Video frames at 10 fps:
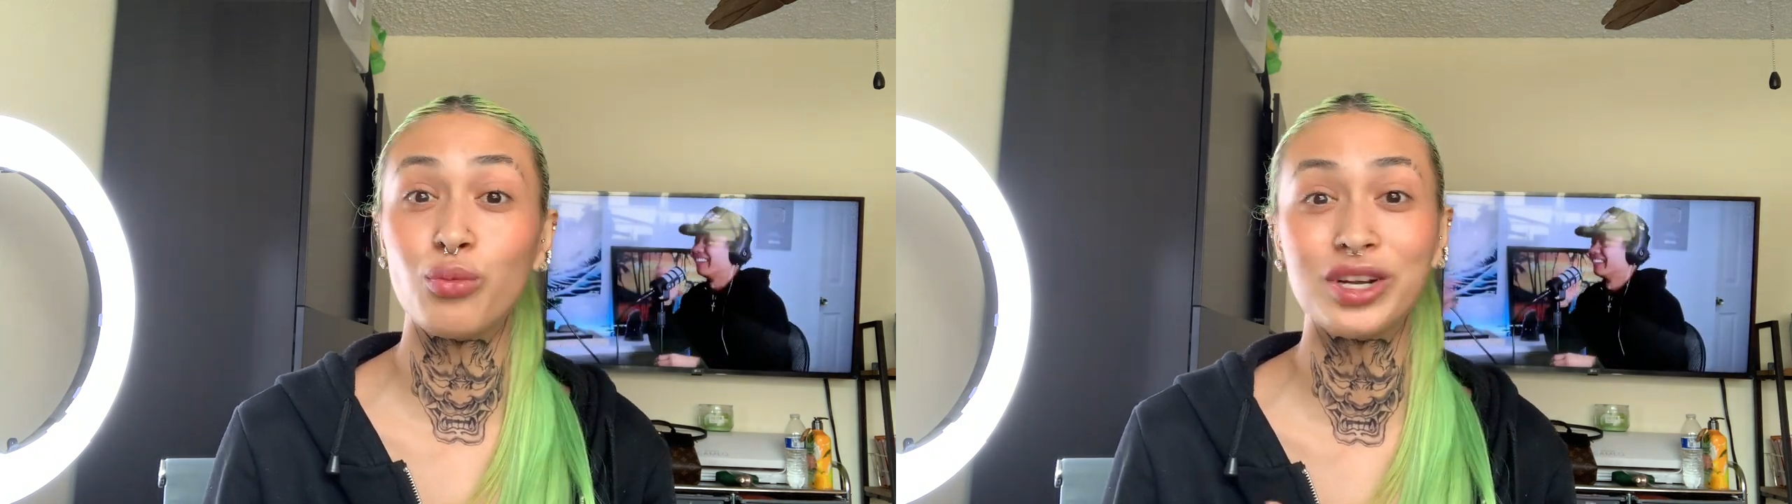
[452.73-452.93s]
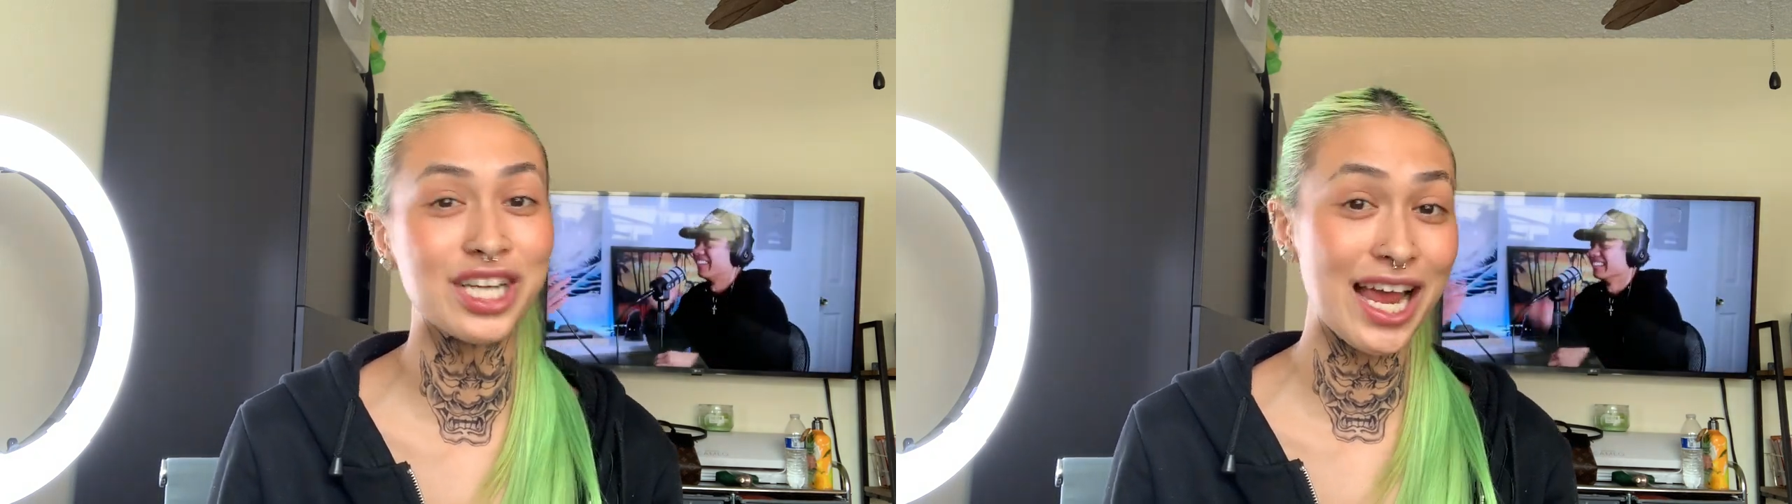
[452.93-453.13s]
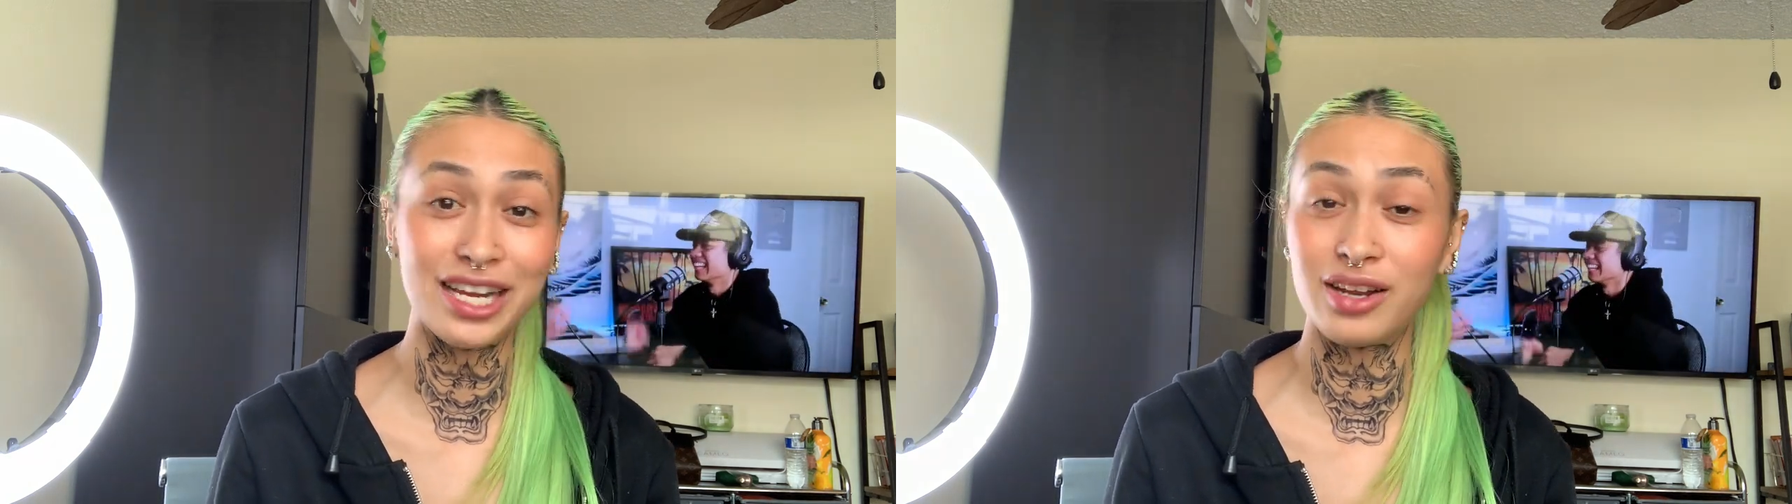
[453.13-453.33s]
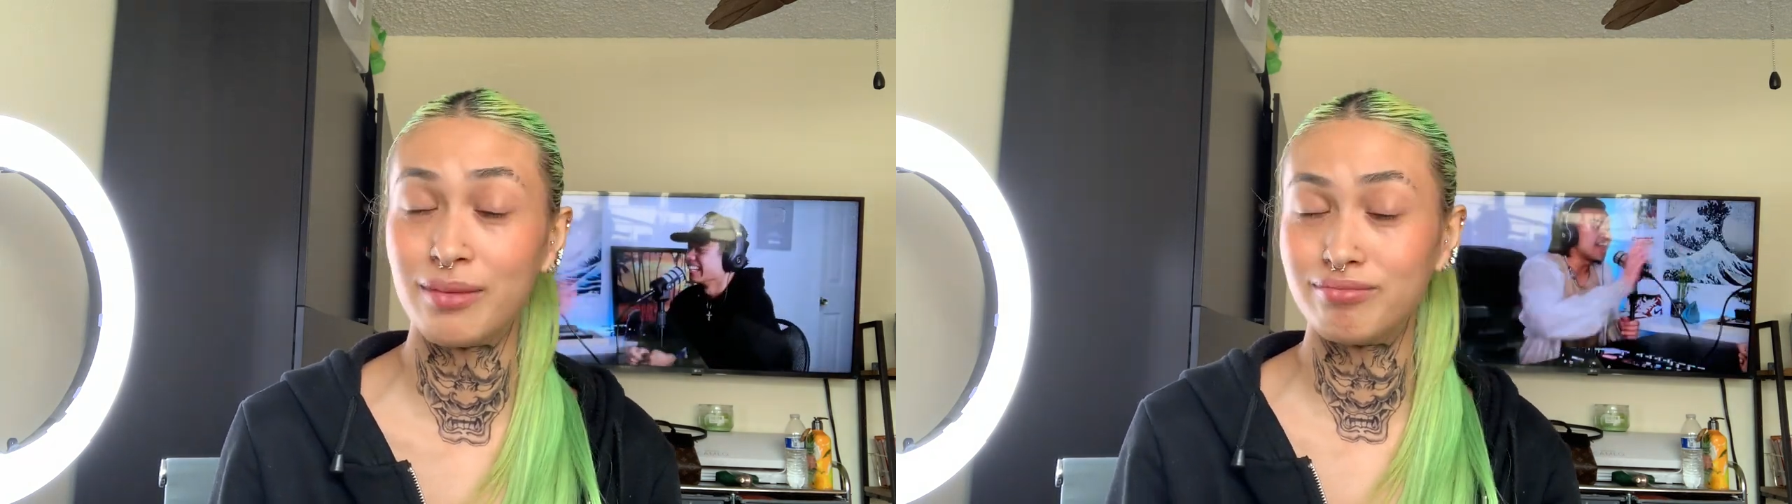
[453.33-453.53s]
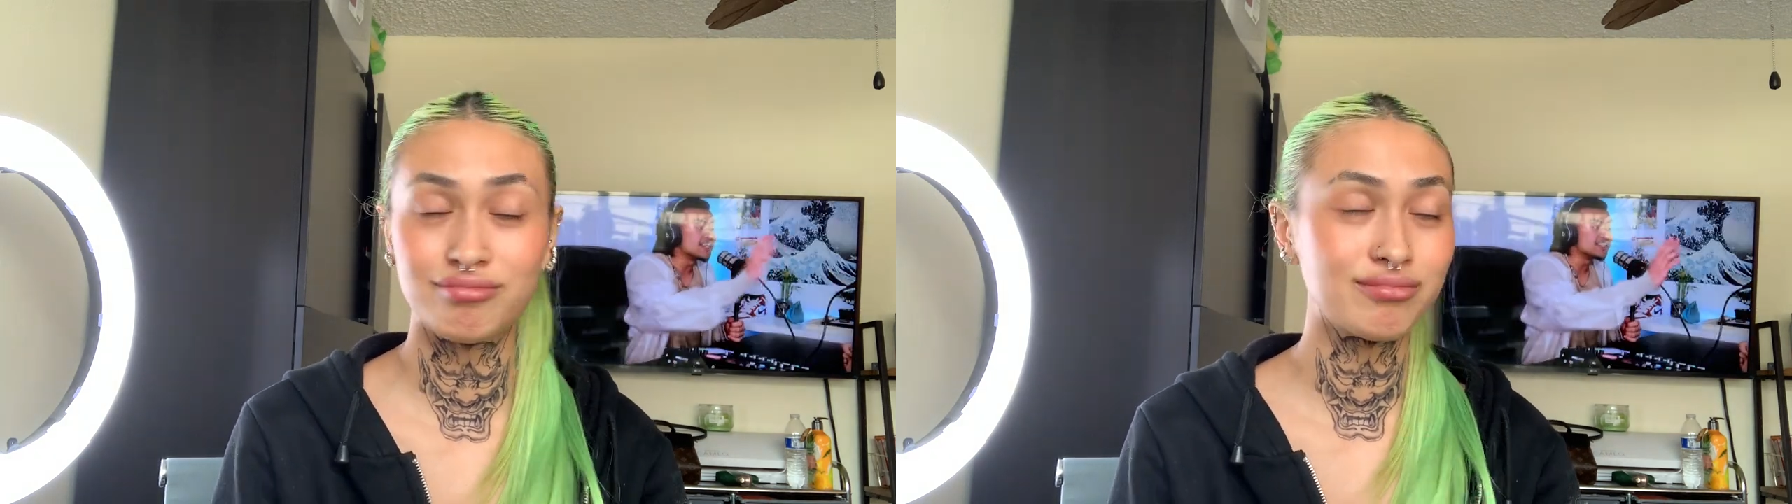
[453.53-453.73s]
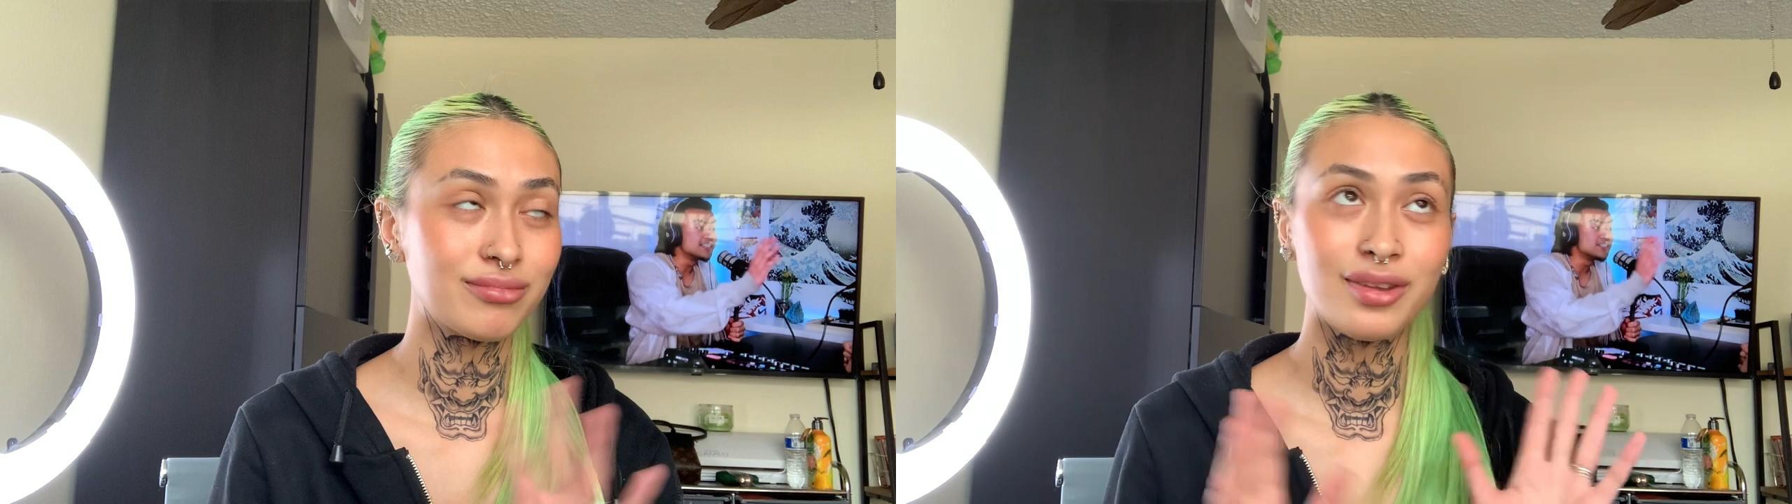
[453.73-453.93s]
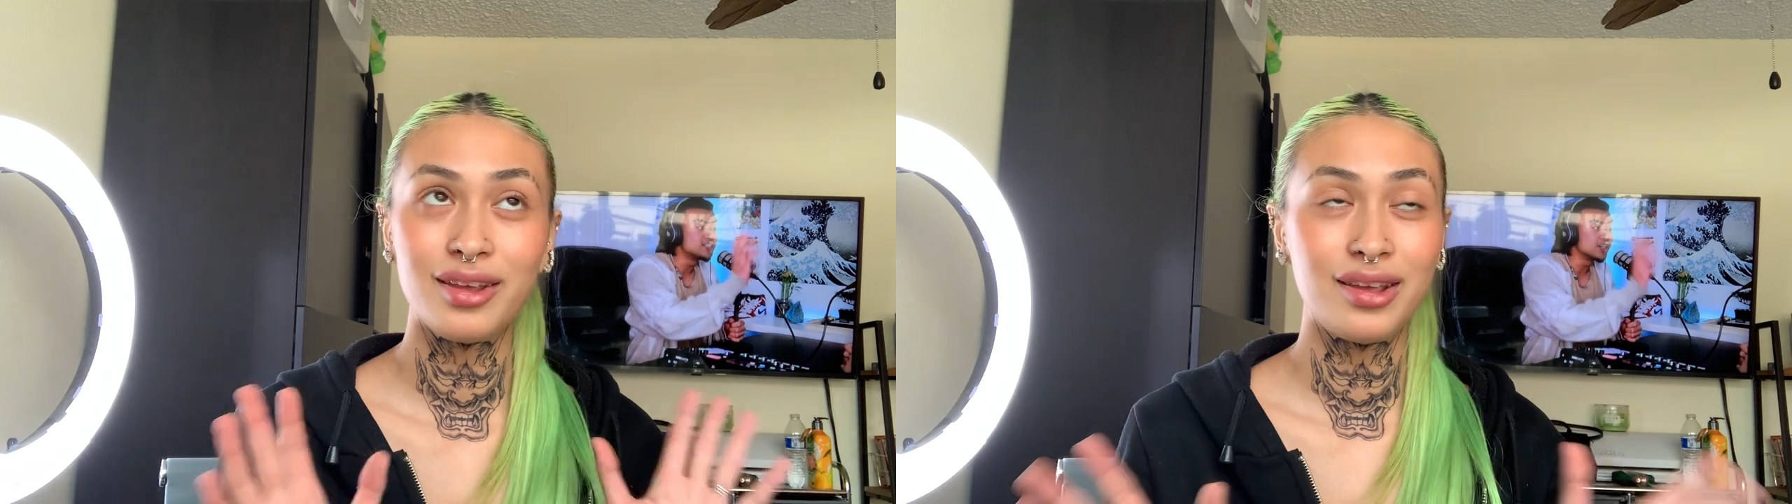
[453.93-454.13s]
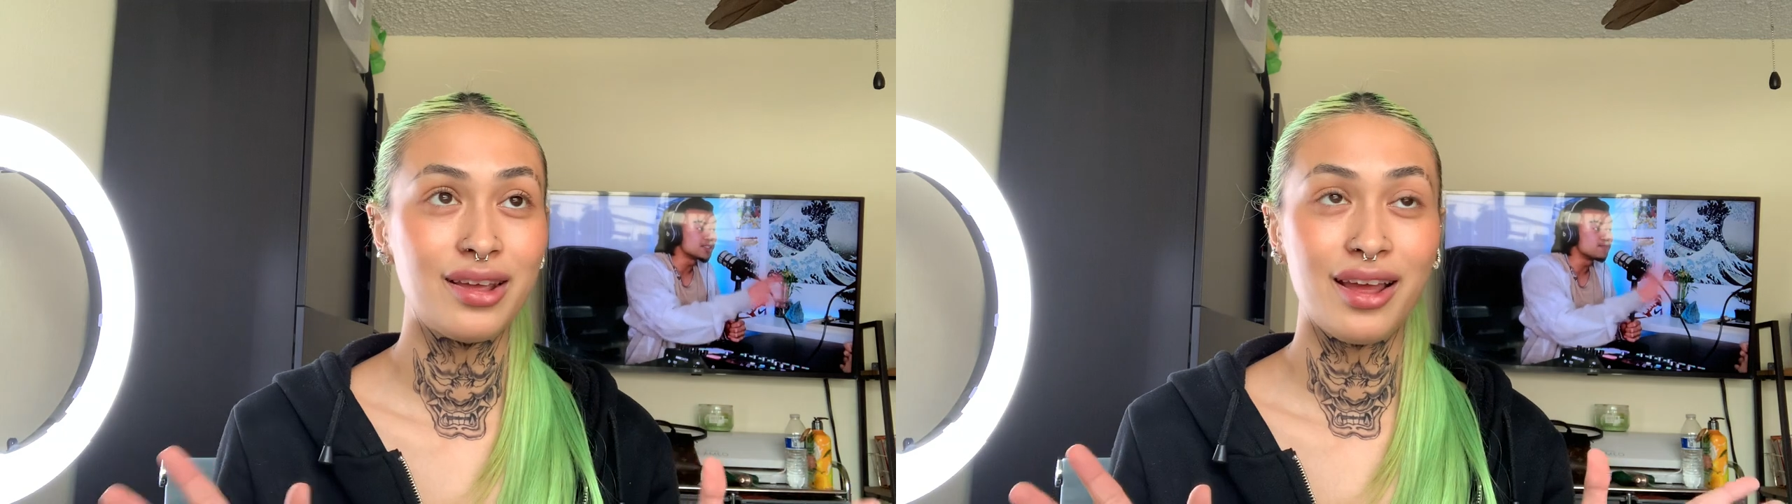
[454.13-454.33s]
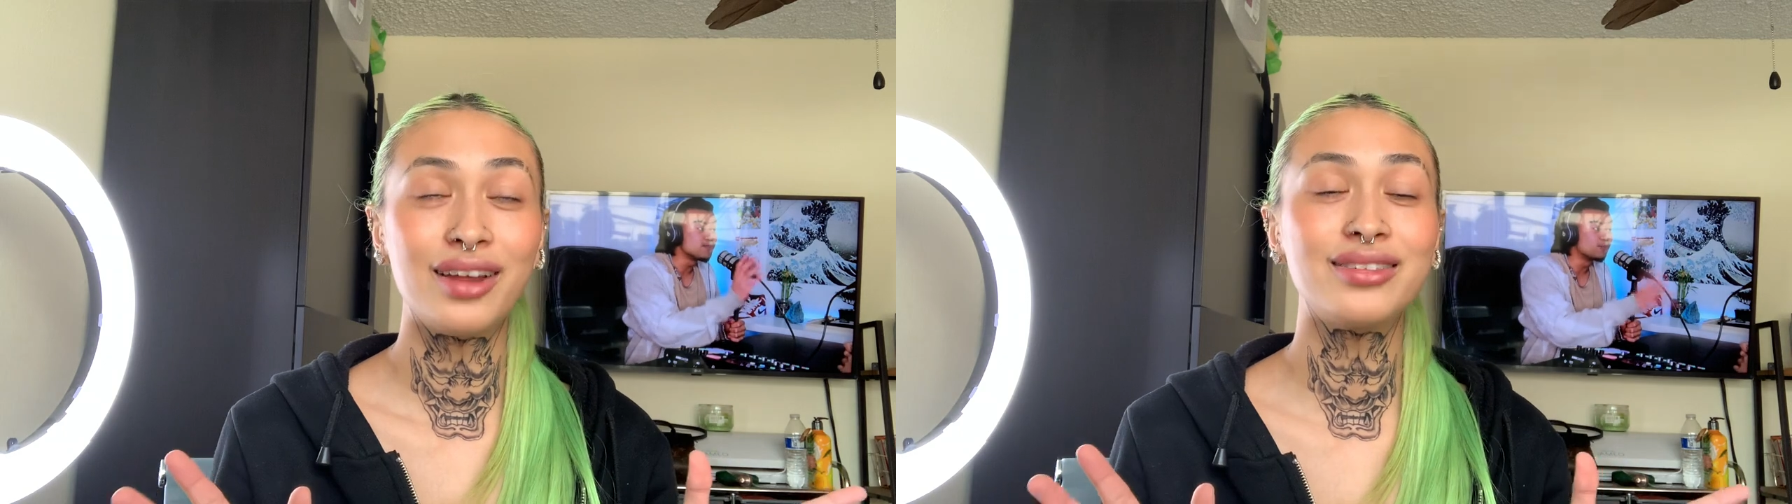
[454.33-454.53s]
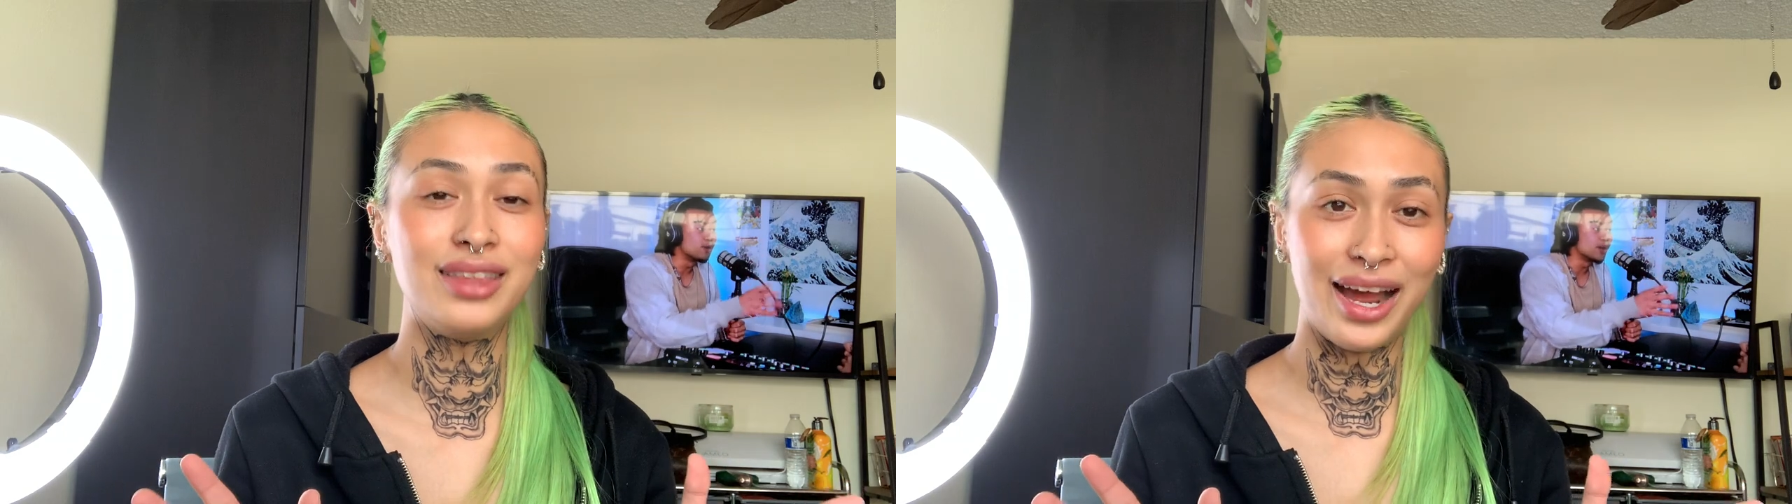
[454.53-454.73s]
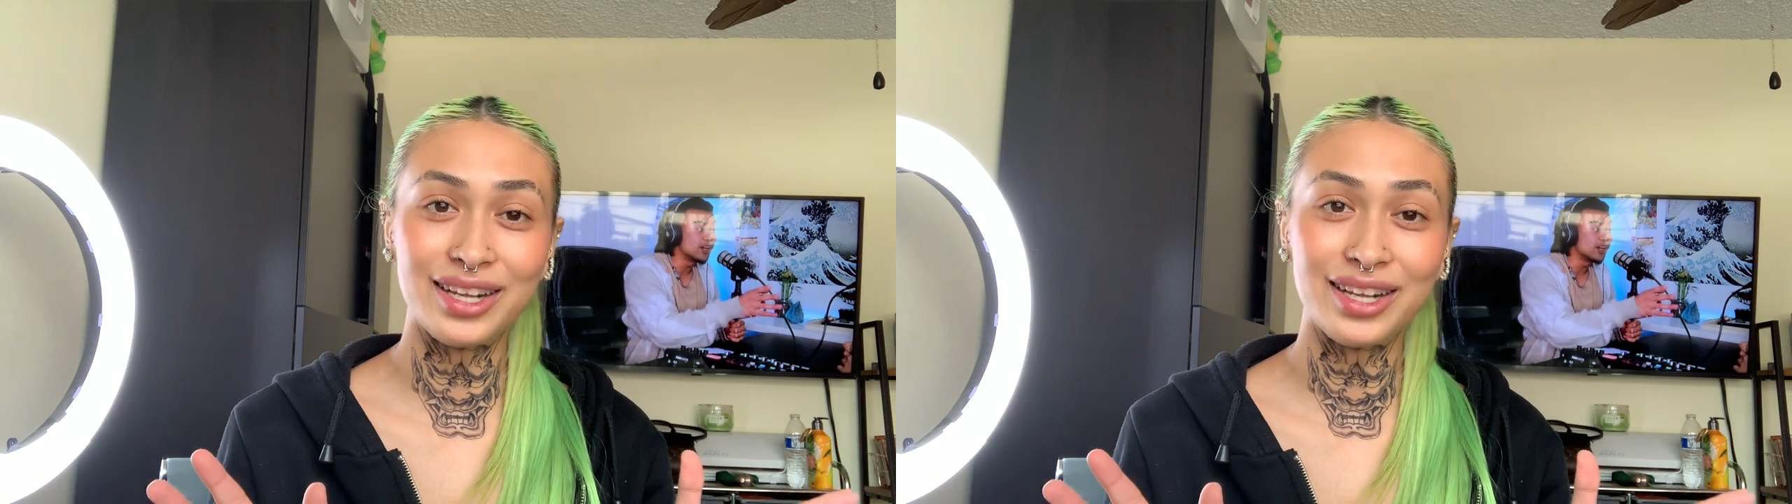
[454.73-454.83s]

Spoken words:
which that